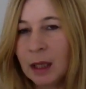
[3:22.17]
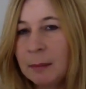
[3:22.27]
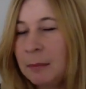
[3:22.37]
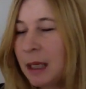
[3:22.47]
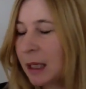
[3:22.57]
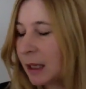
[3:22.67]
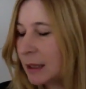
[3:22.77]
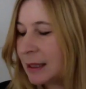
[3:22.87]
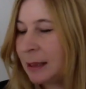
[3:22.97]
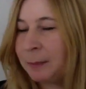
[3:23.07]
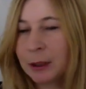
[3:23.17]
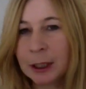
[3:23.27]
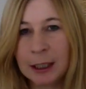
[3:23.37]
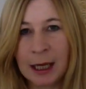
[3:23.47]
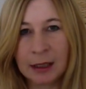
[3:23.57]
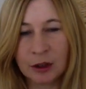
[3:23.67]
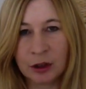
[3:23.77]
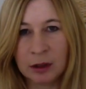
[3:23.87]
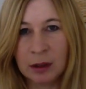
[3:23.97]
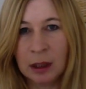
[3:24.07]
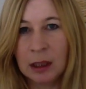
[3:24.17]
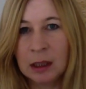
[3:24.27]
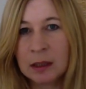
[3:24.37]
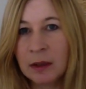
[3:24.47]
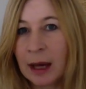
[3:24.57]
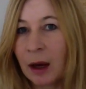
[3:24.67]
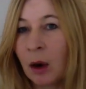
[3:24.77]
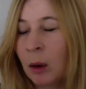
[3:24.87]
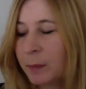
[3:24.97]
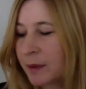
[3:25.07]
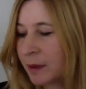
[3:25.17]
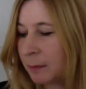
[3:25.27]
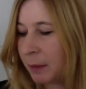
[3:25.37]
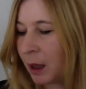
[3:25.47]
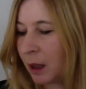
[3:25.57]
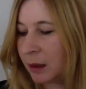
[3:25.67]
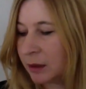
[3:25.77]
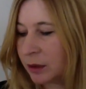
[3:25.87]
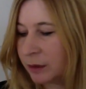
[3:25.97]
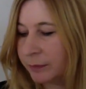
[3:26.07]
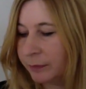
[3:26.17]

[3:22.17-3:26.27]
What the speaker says: Making a deeper connection to that opposite part